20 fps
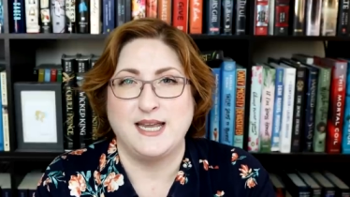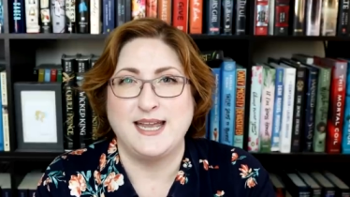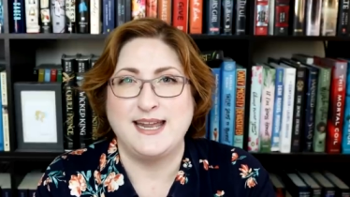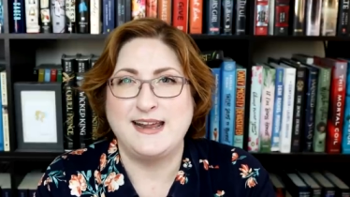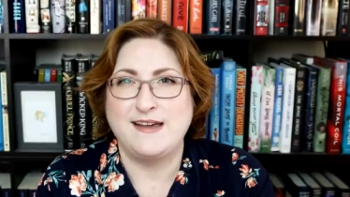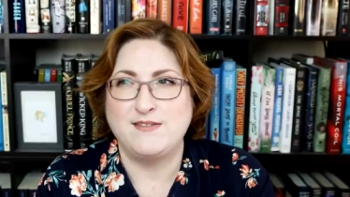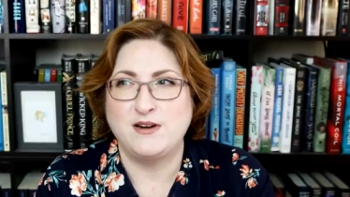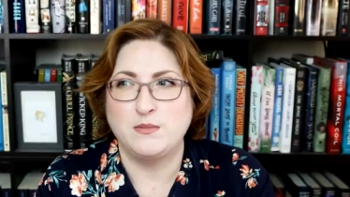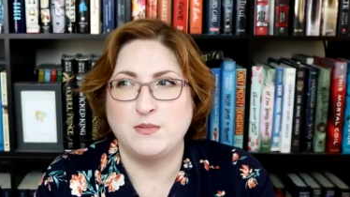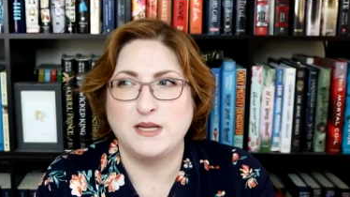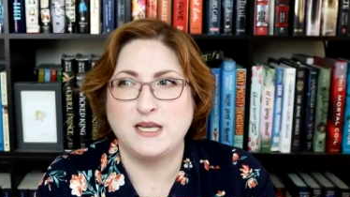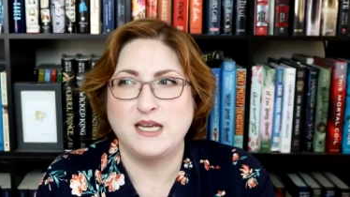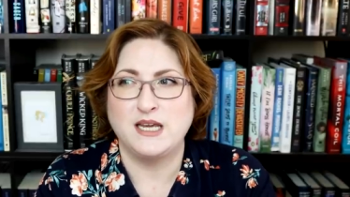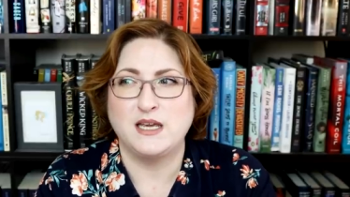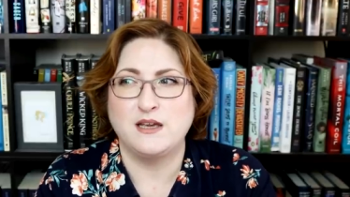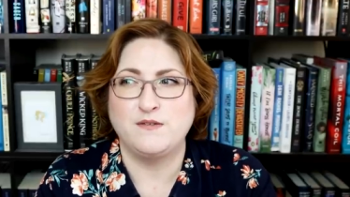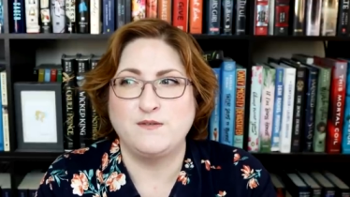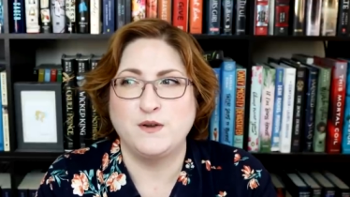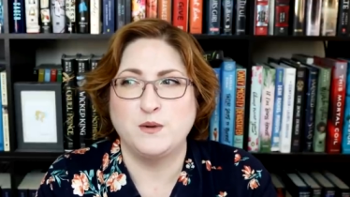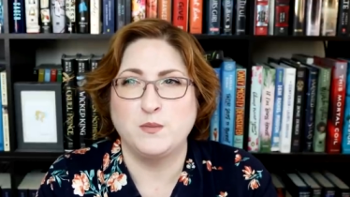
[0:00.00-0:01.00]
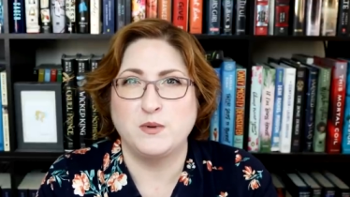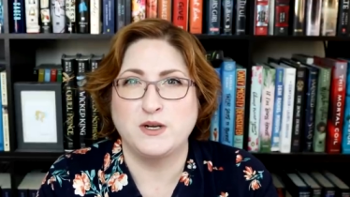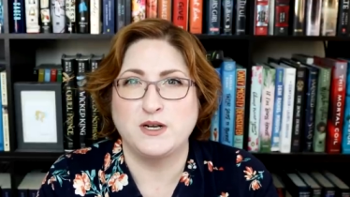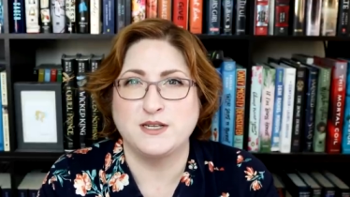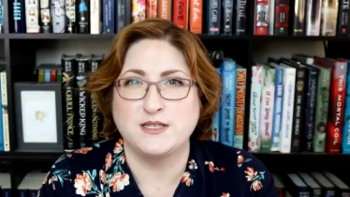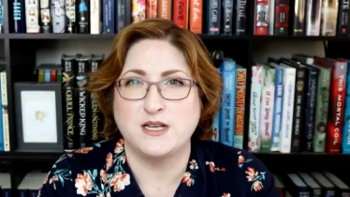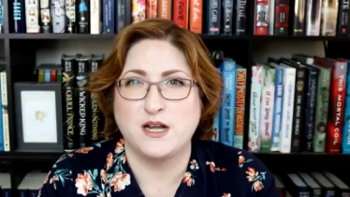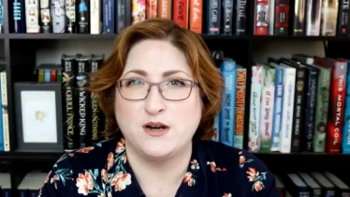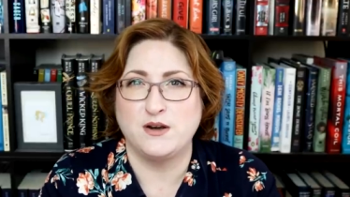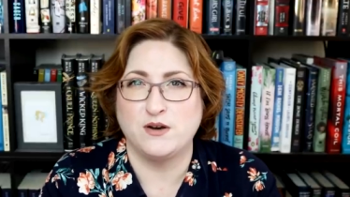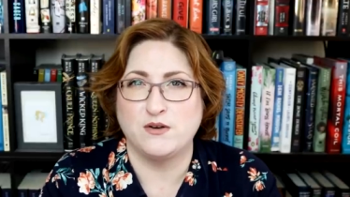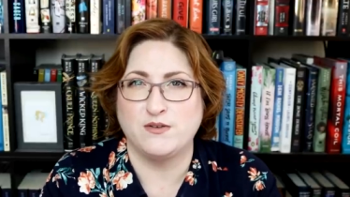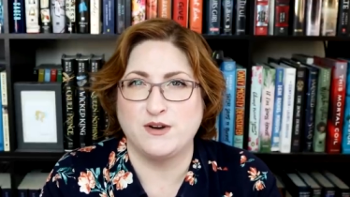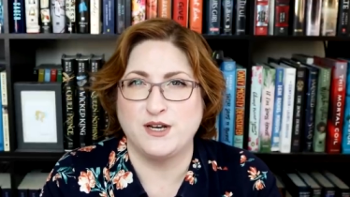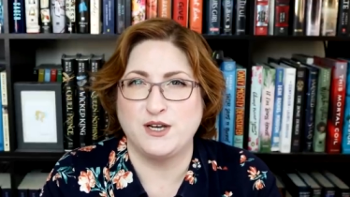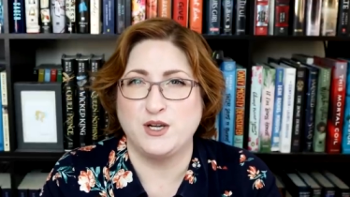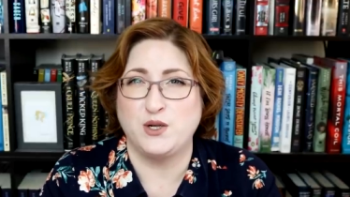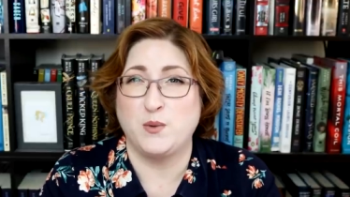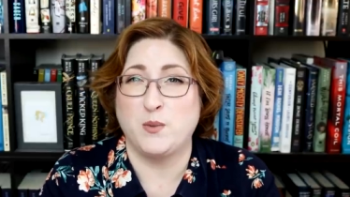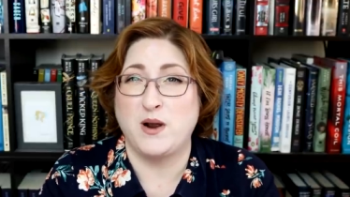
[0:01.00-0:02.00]
Inevitably, if your book is
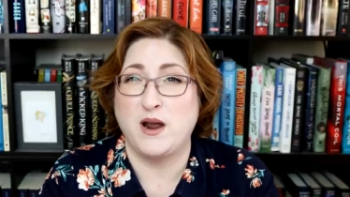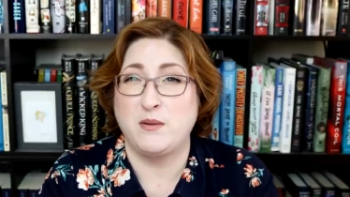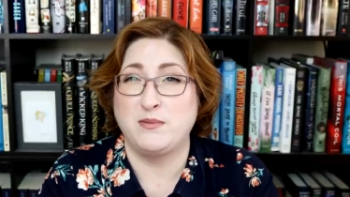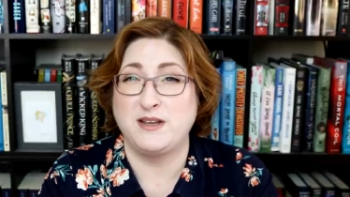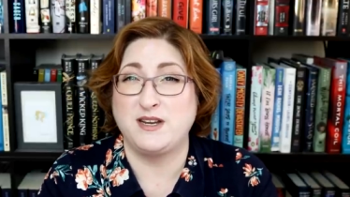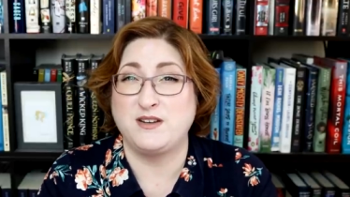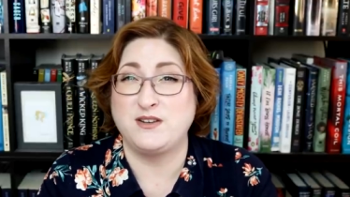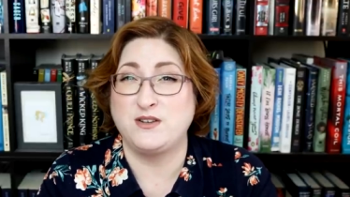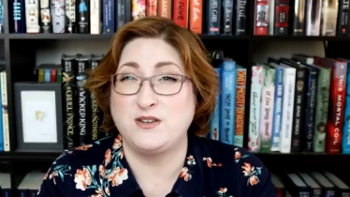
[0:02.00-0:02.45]
underwritten, you probably